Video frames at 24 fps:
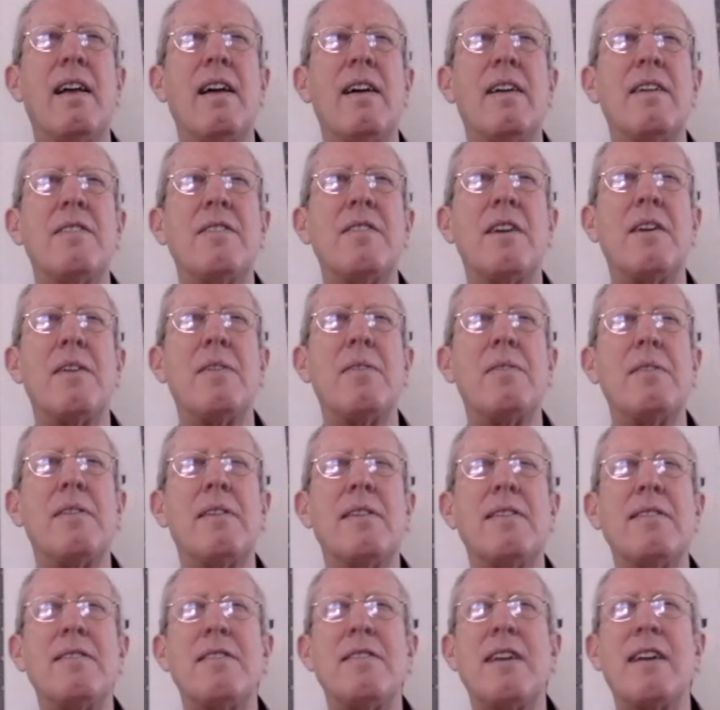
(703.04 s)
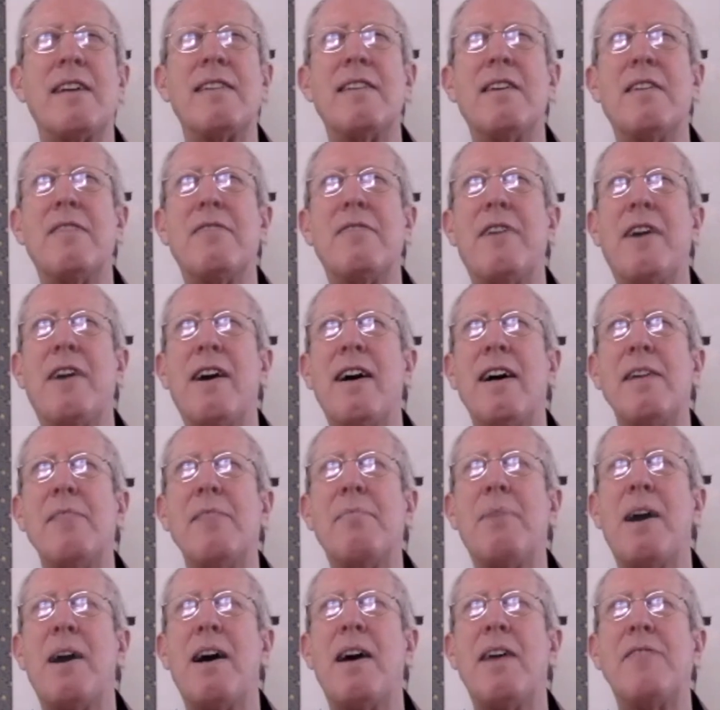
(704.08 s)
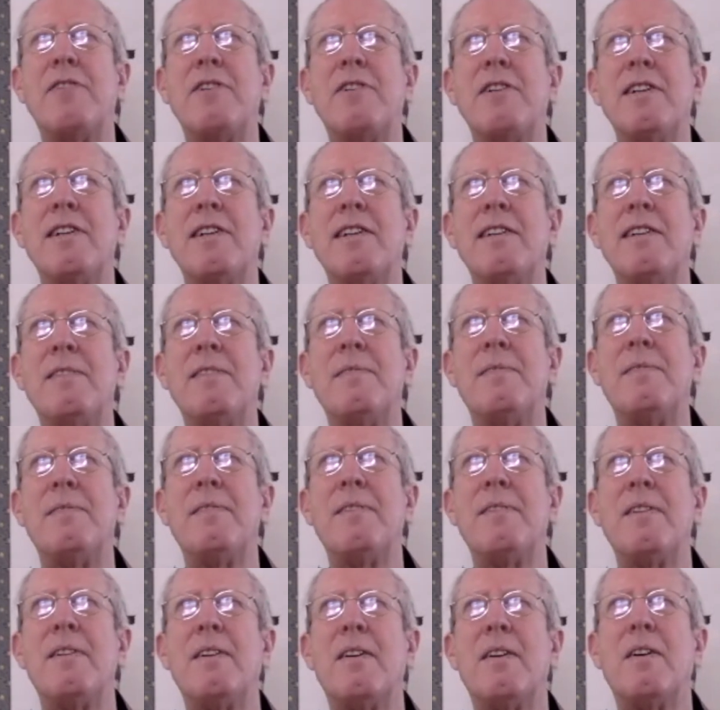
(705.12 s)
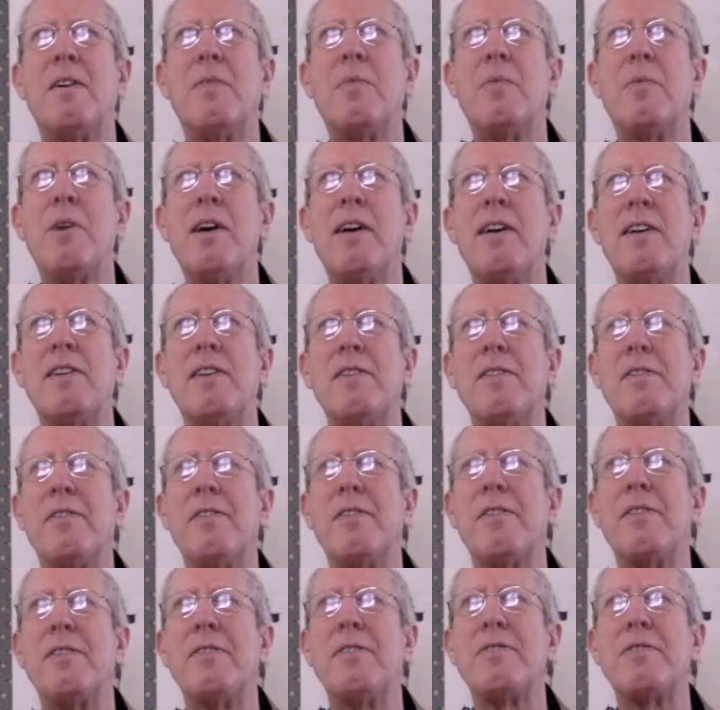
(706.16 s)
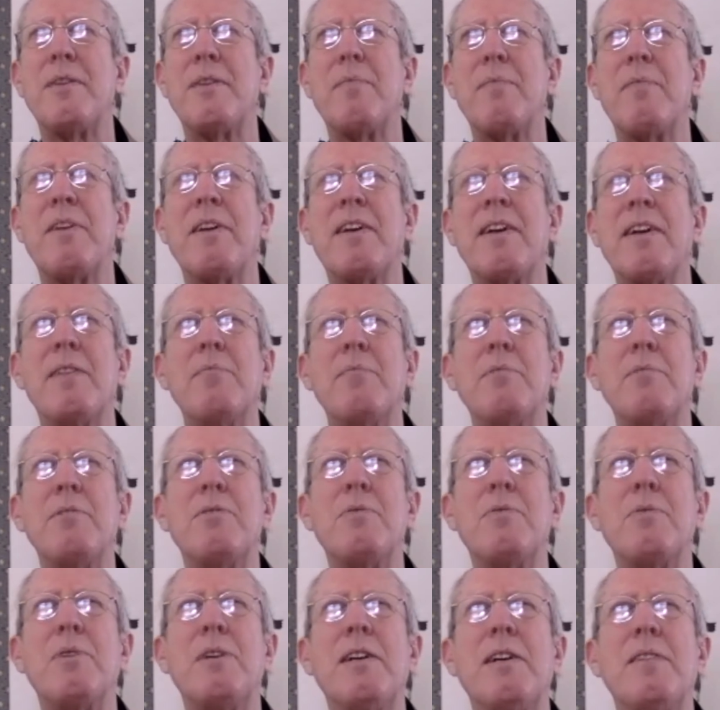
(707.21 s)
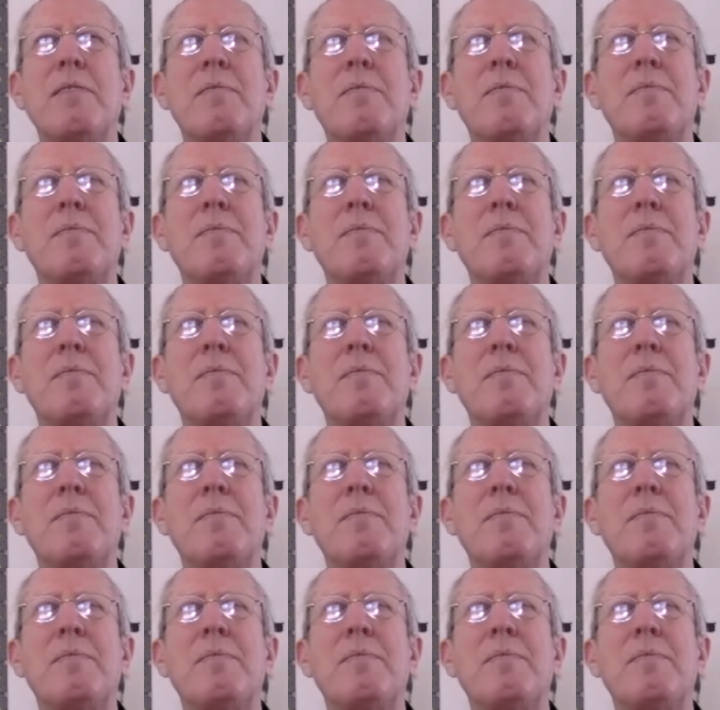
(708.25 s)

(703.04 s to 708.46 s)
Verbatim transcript: Does it signify poverty or wealth or something in between?